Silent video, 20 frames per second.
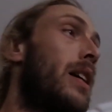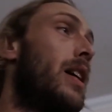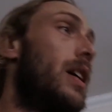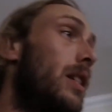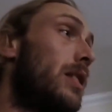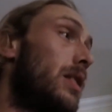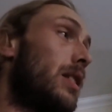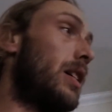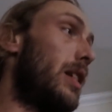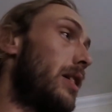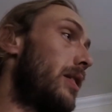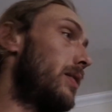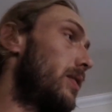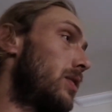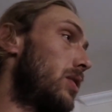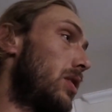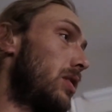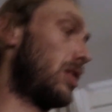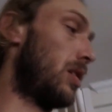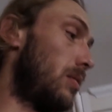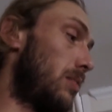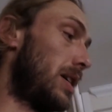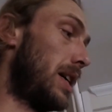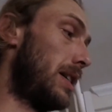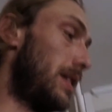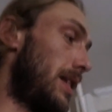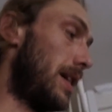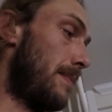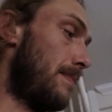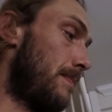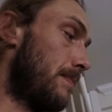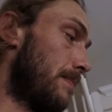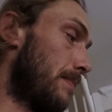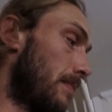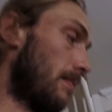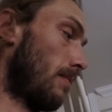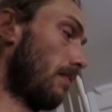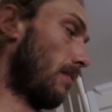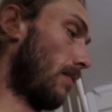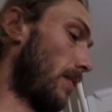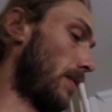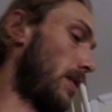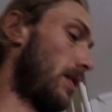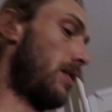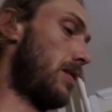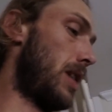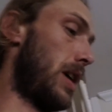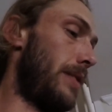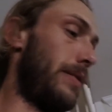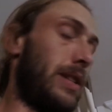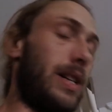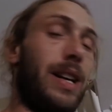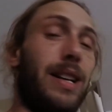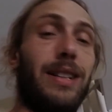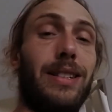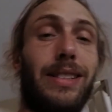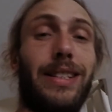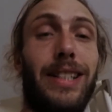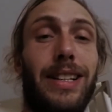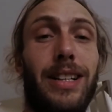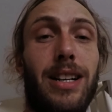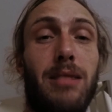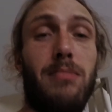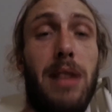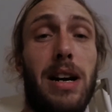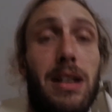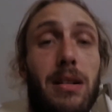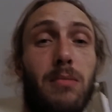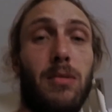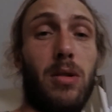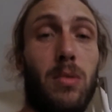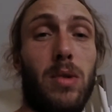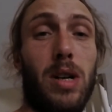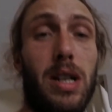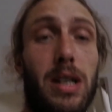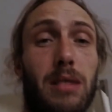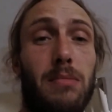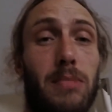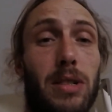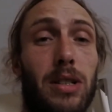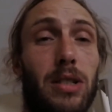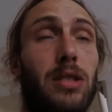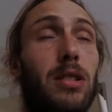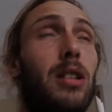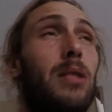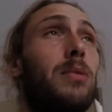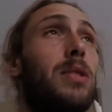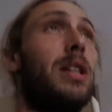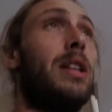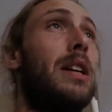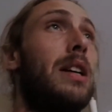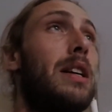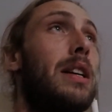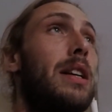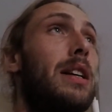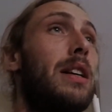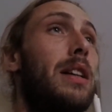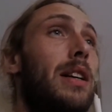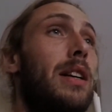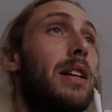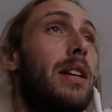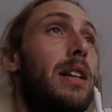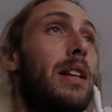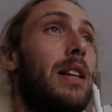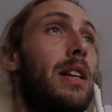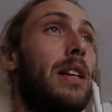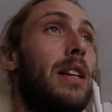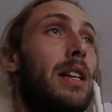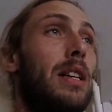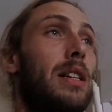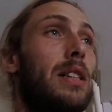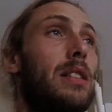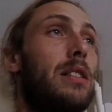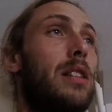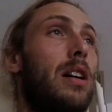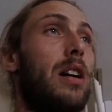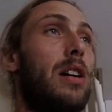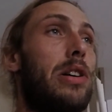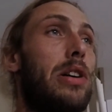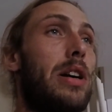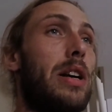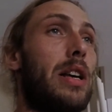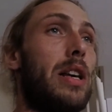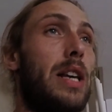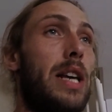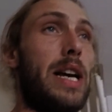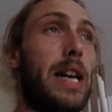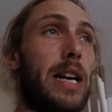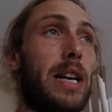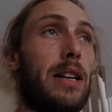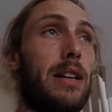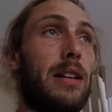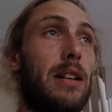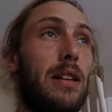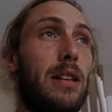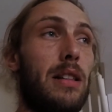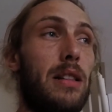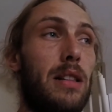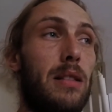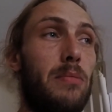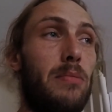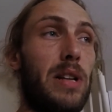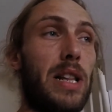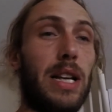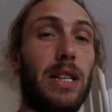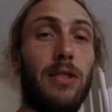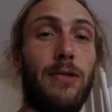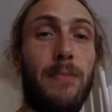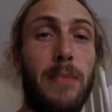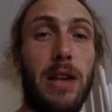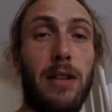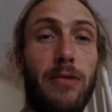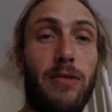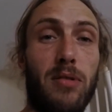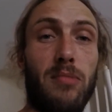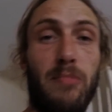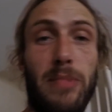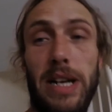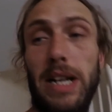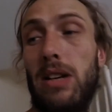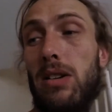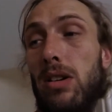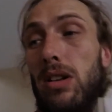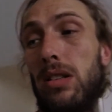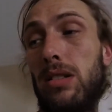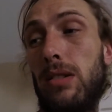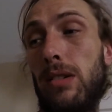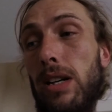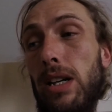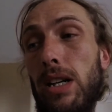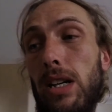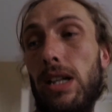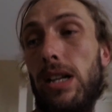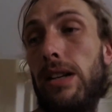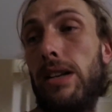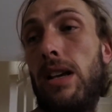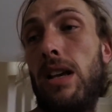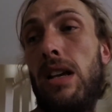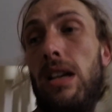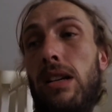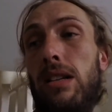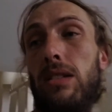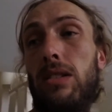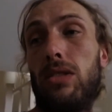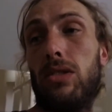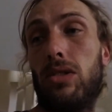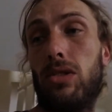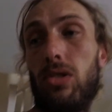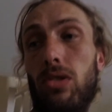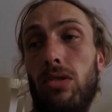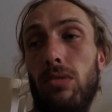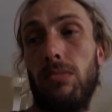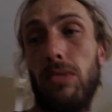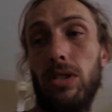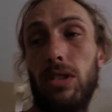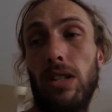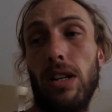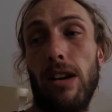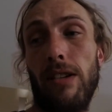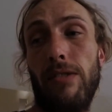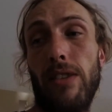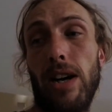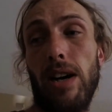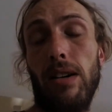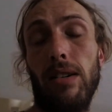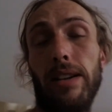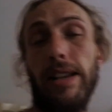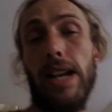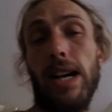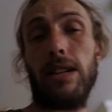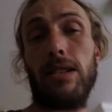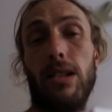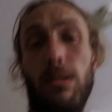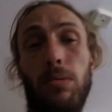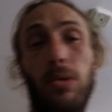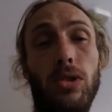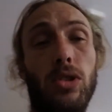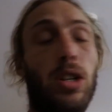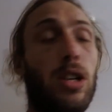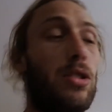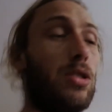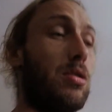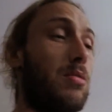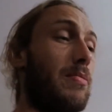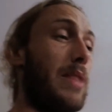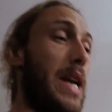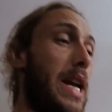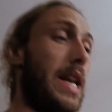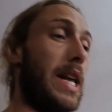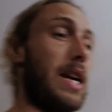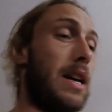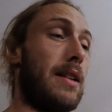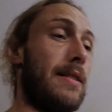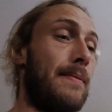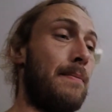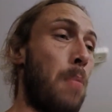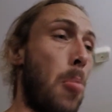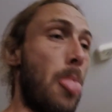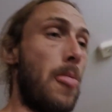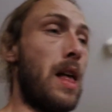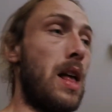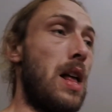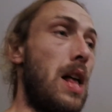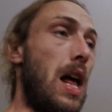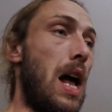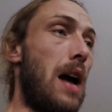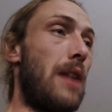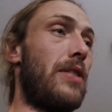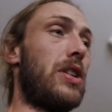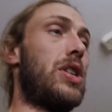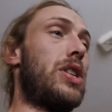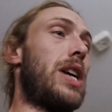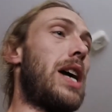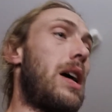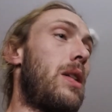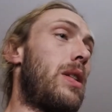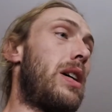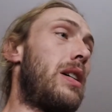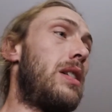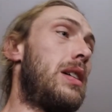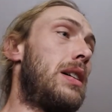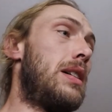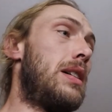So 9 times out of 10, I have a tendency to go back on my word at most times. So, yeah. But that's me for a bit, guys. I'm going to go and sort my stuff out, catch up on social media, have a shower.